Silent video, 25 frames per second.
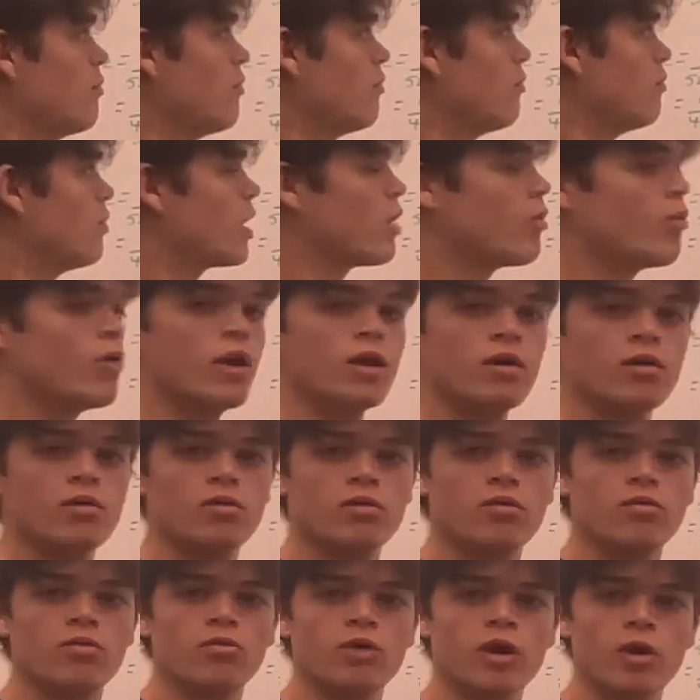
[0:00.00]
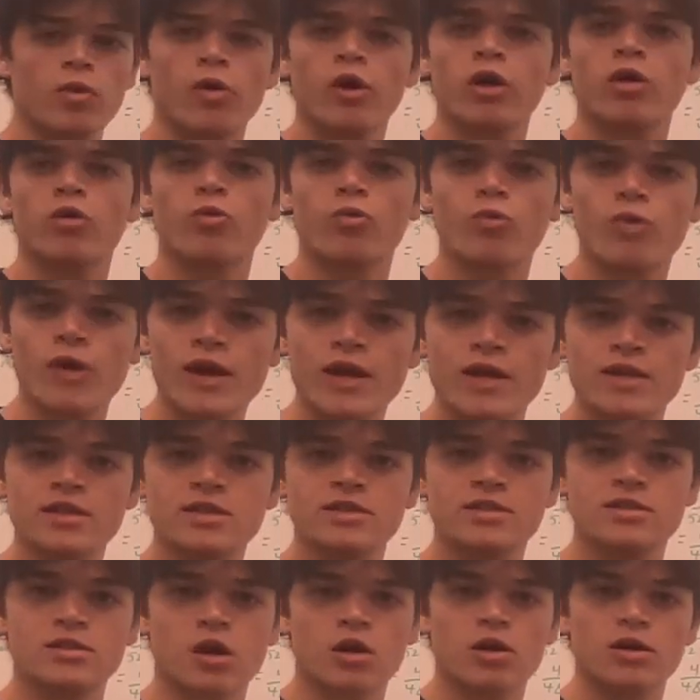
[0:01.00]
But what I want to
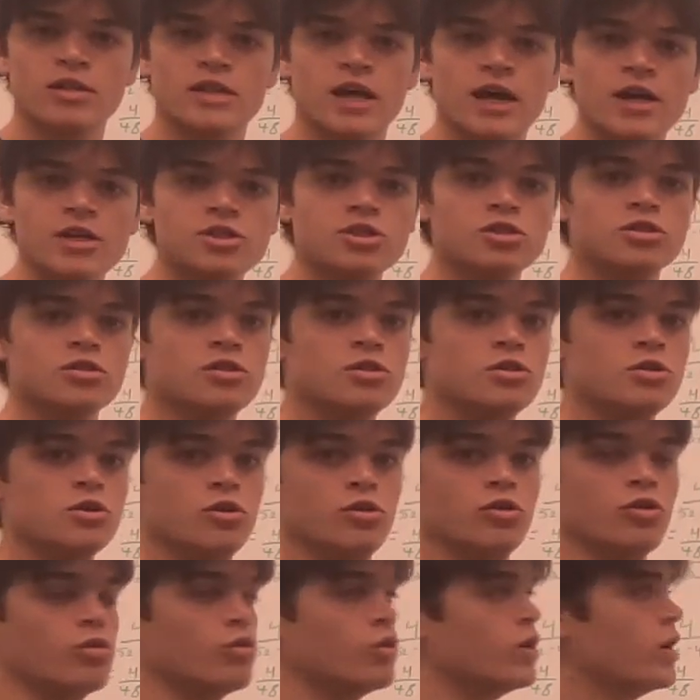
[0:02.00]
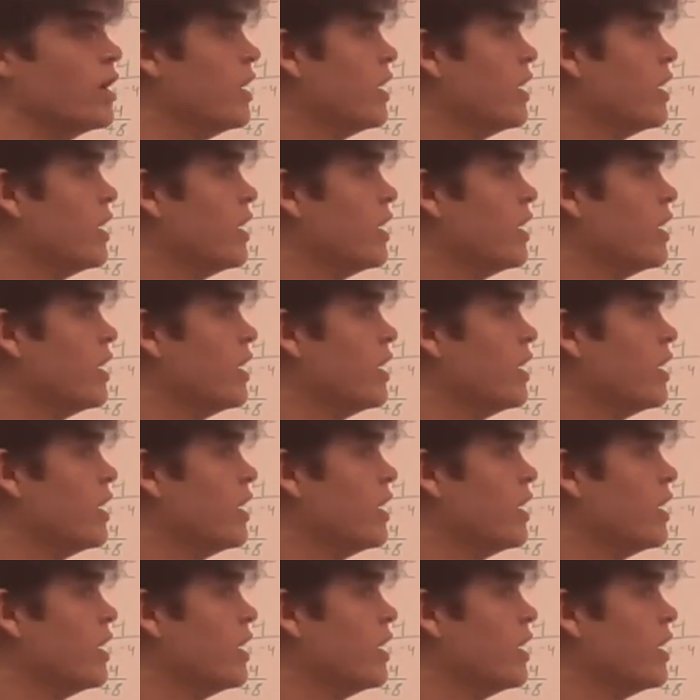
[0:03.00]
raise our attention to